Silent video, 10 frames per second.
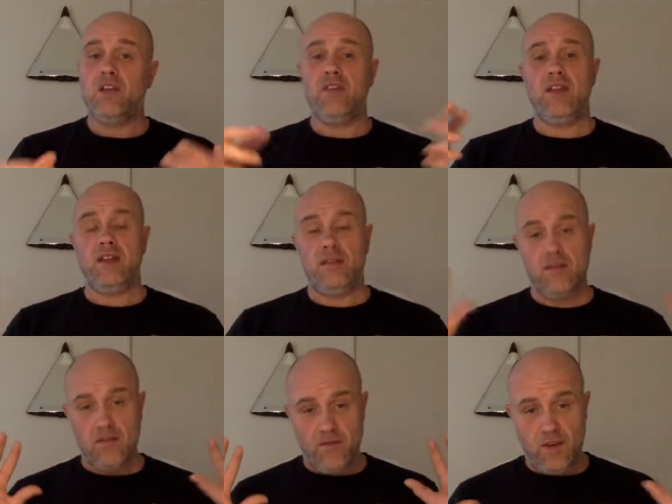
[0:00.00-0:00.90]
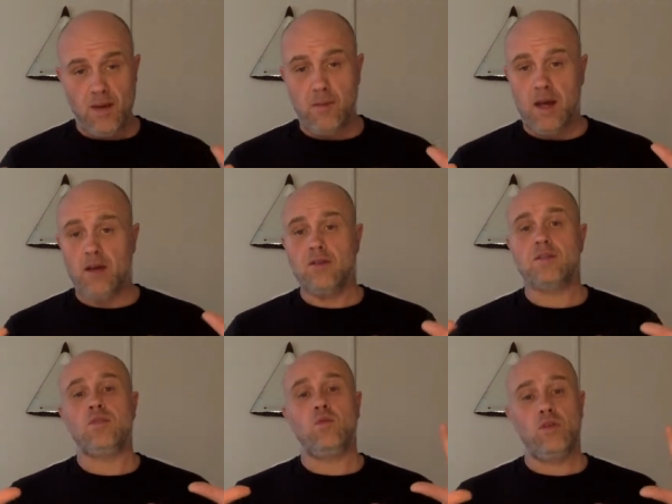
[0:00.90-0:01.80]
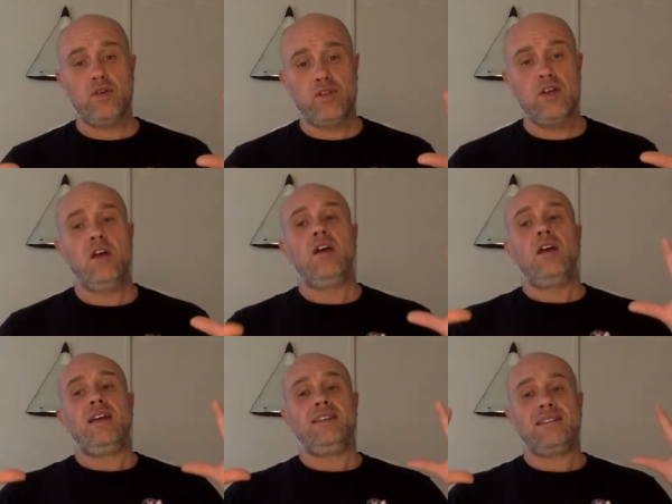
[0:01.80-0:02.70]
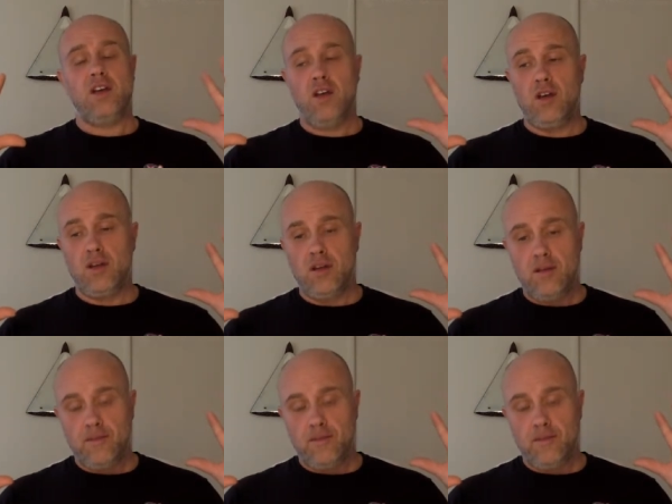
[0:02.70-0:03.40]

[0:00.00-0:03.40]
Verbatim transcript: and then the females would in turn